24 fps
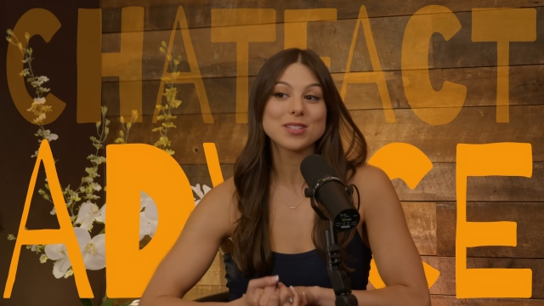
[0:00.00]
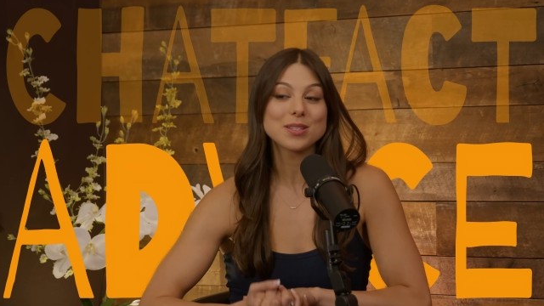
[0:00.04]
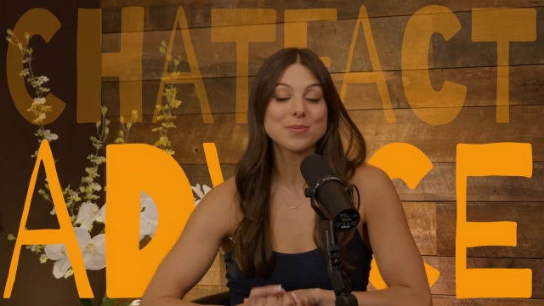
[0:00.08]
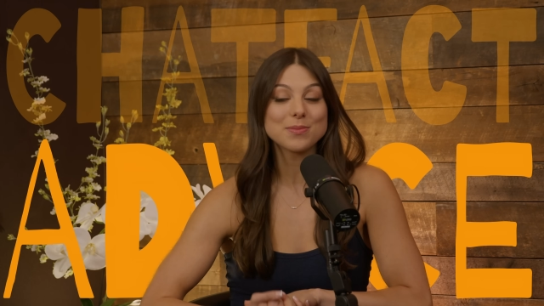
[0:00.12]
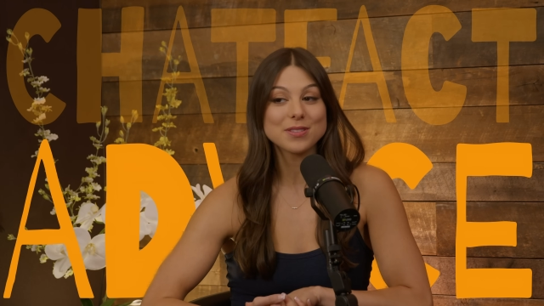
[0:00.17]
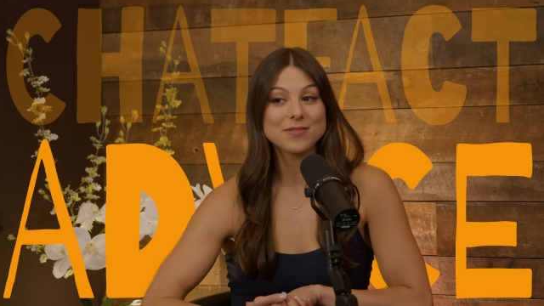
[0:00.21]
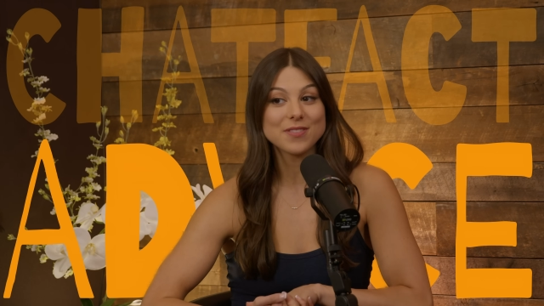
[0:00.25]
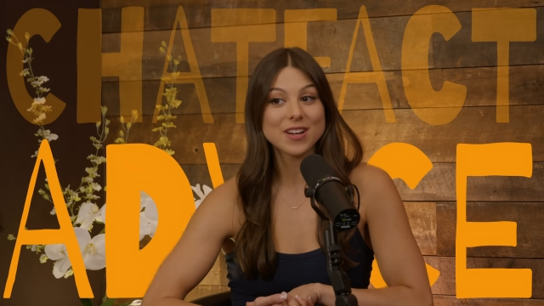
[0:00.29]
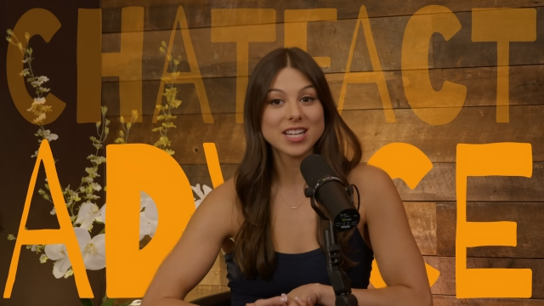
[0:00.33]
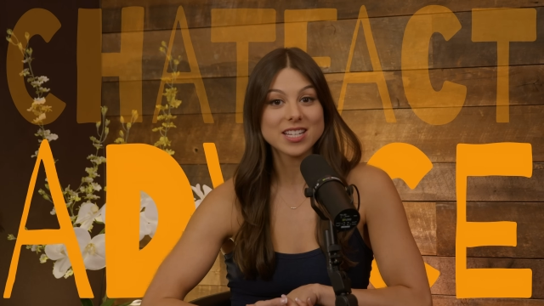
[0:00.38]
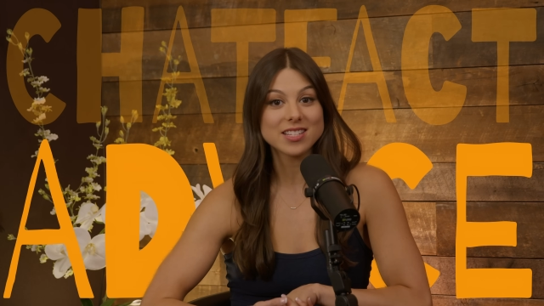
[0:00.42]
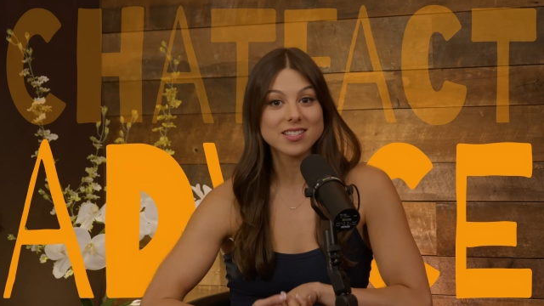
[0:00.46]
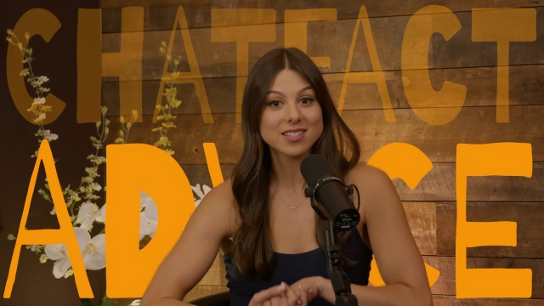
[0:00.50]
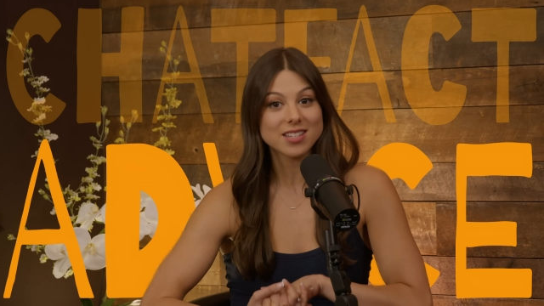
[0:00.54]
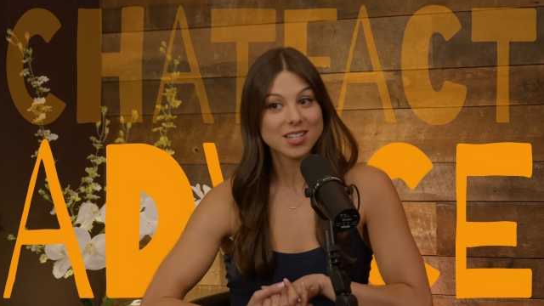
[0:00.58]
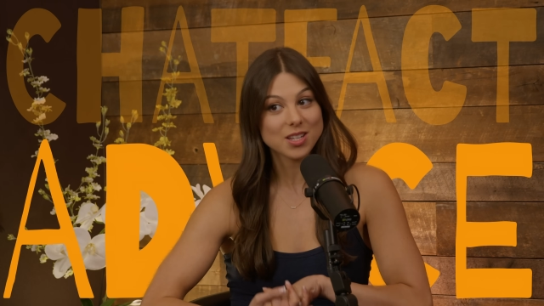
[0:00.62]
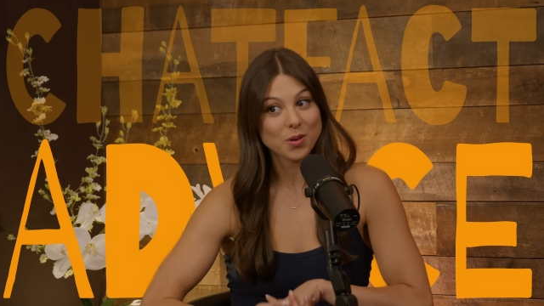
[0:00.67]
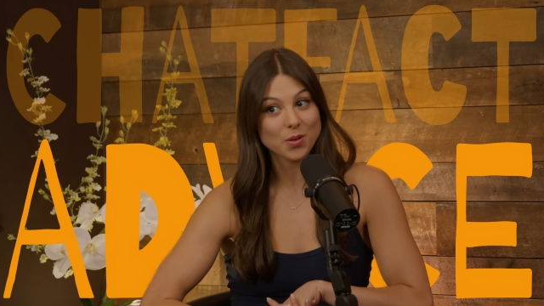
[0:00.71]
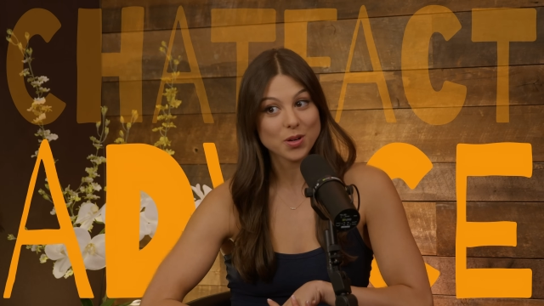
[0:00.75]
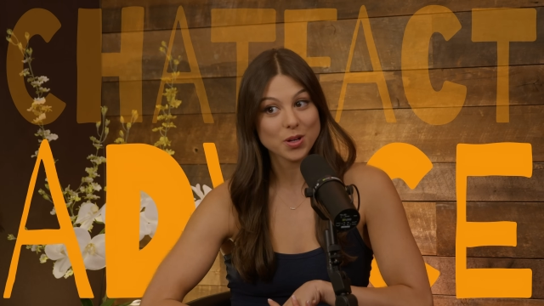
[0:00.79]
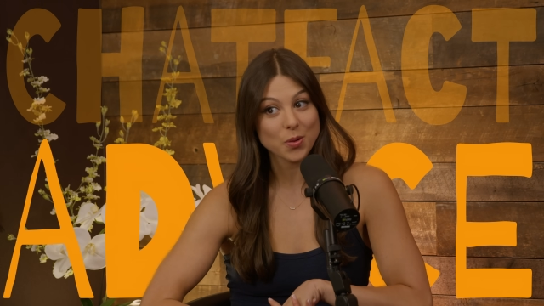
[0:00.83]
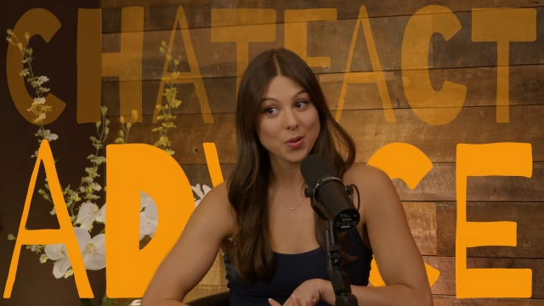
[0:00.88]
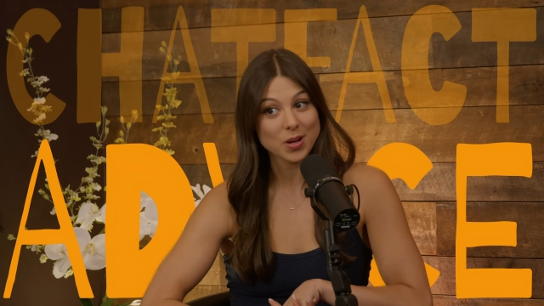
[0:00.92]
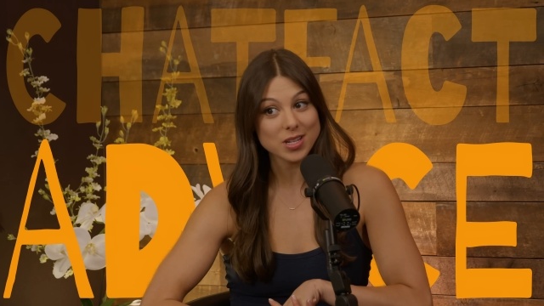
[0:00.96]
out some advice
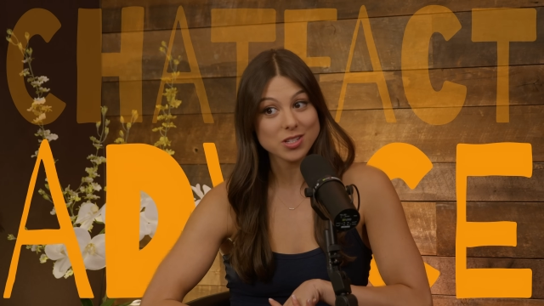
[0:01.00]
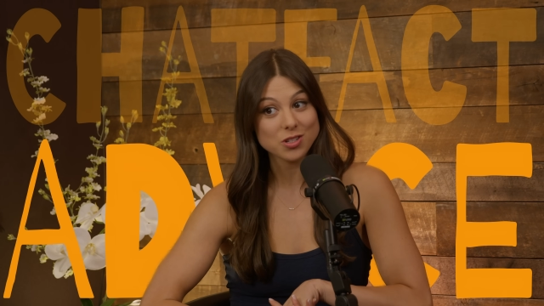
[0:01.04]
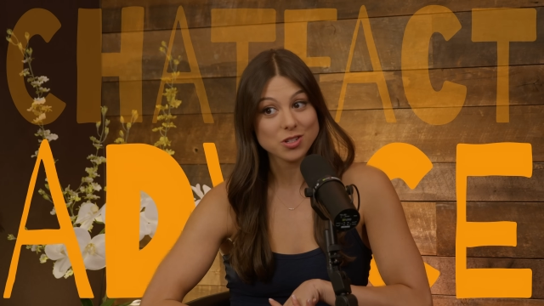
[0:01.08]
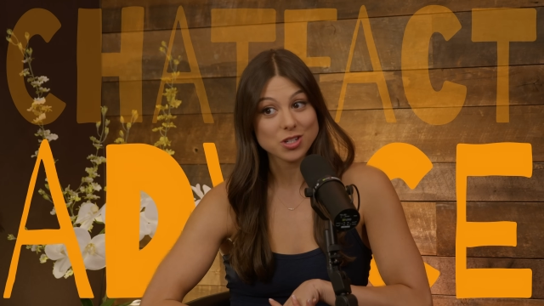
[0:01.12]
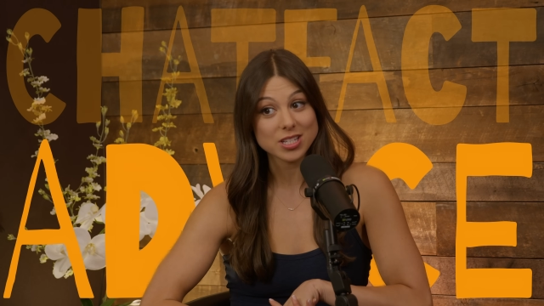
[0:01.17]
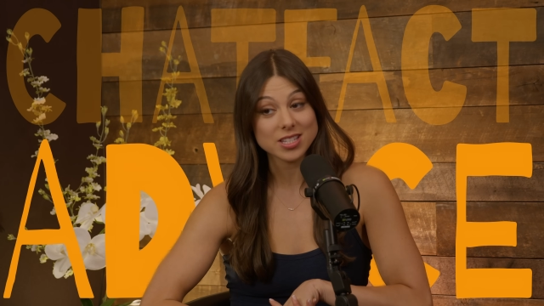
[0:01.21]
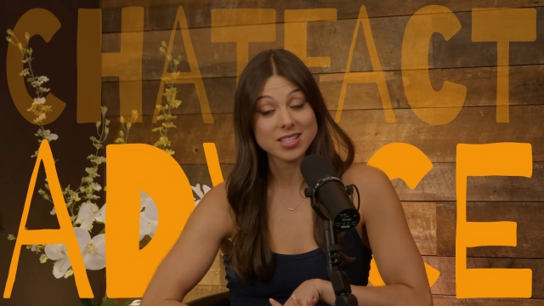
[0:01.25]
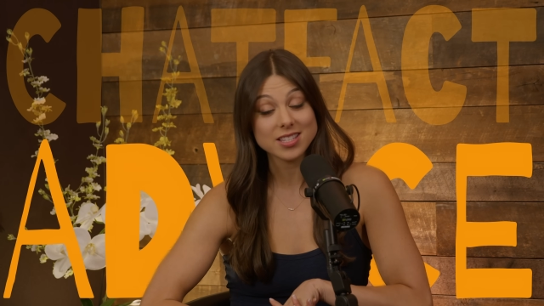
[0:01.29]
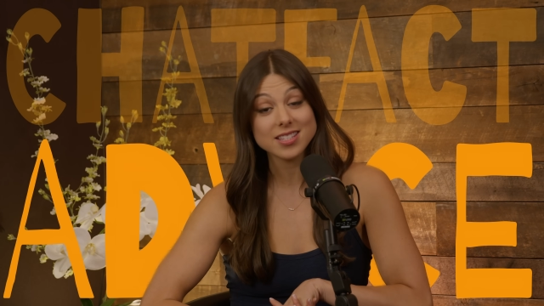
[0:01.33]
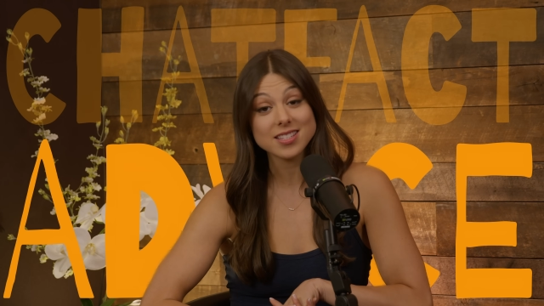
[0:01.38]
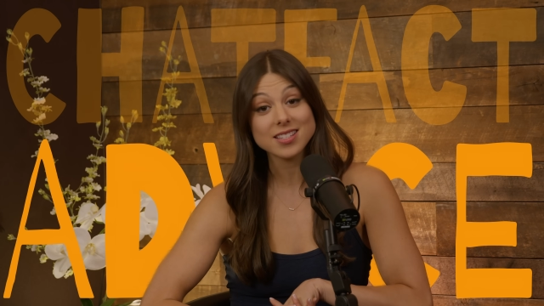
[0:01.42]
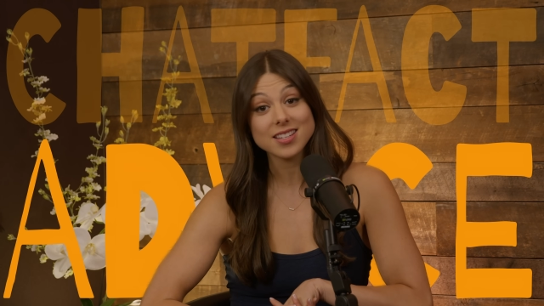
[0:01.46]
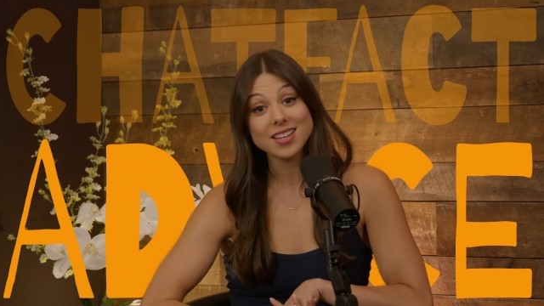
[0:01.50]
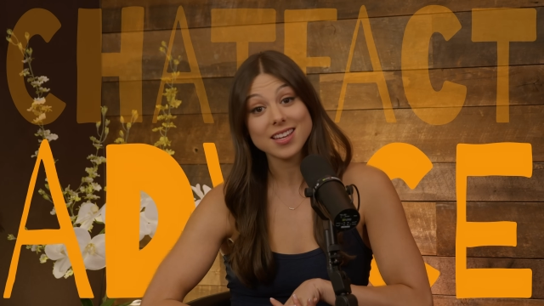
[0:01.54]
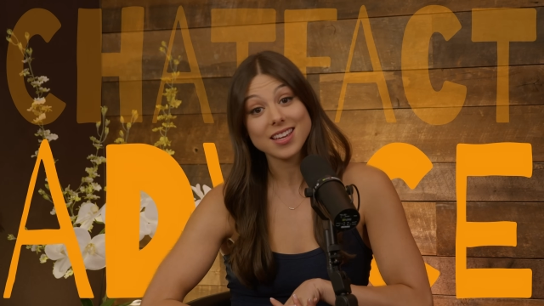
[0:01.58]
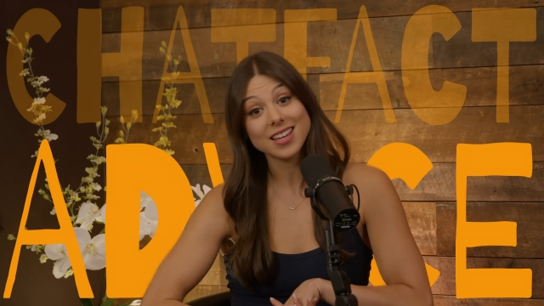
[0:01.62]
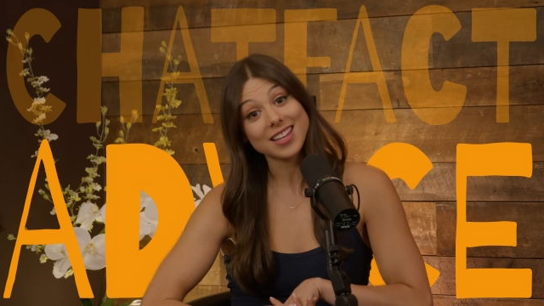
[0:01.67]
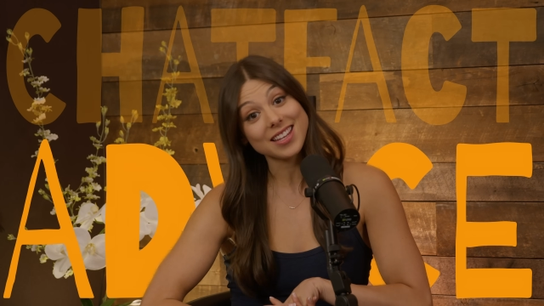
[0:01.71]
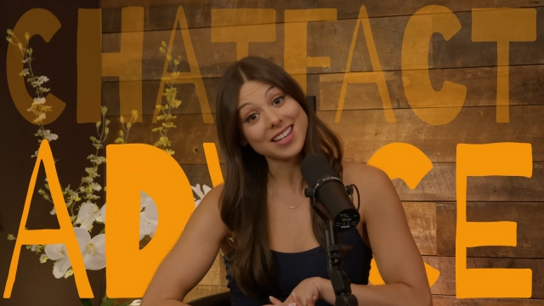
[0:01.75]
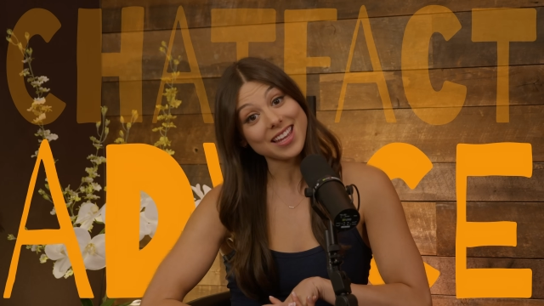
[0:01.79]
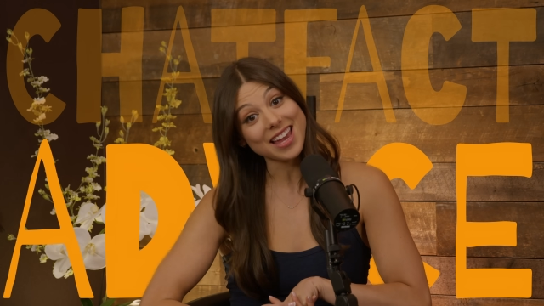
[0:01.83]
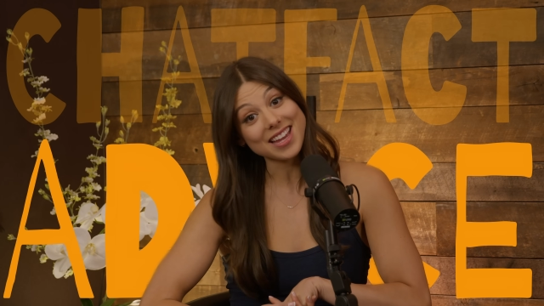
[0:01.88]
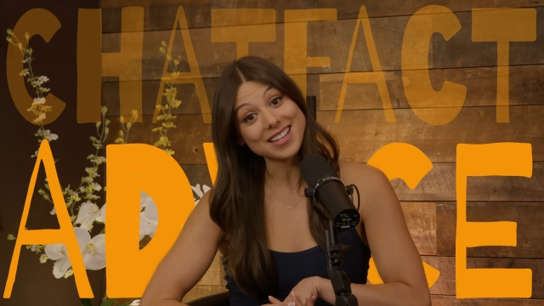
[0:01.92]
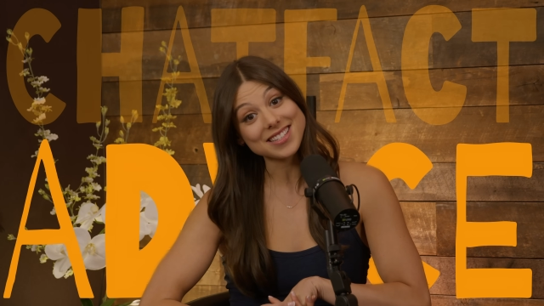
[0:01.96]
to your questions
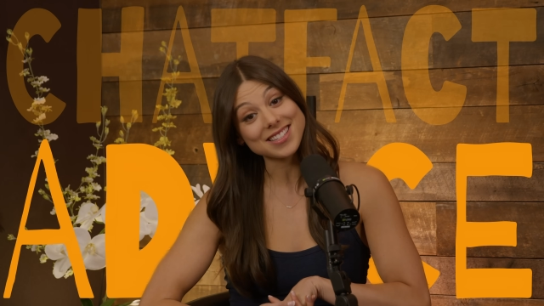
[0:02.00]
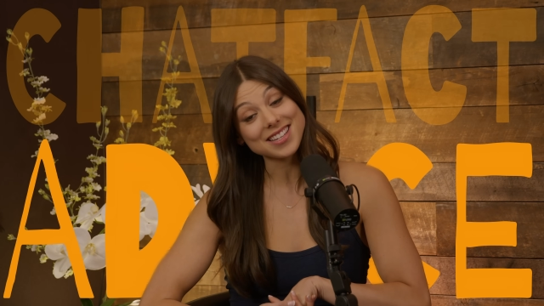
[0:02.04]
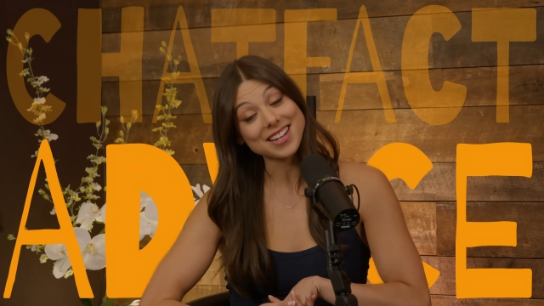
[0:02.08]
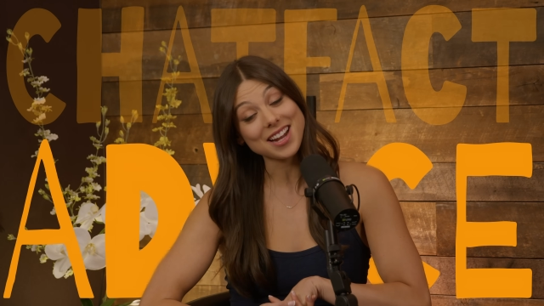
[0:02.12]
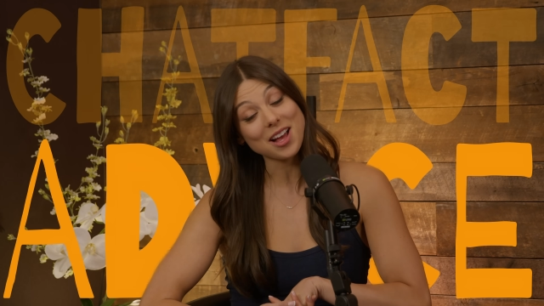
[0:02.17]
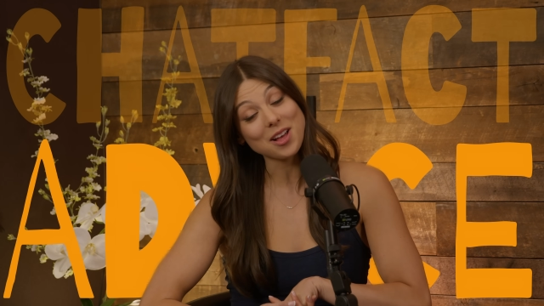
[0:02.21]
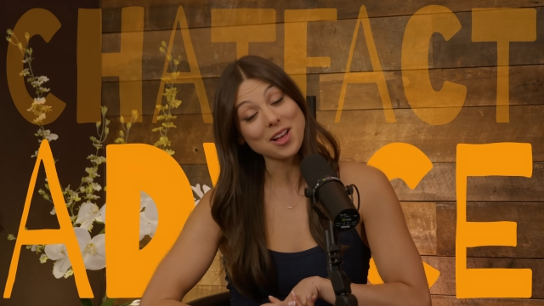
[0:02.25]
in case it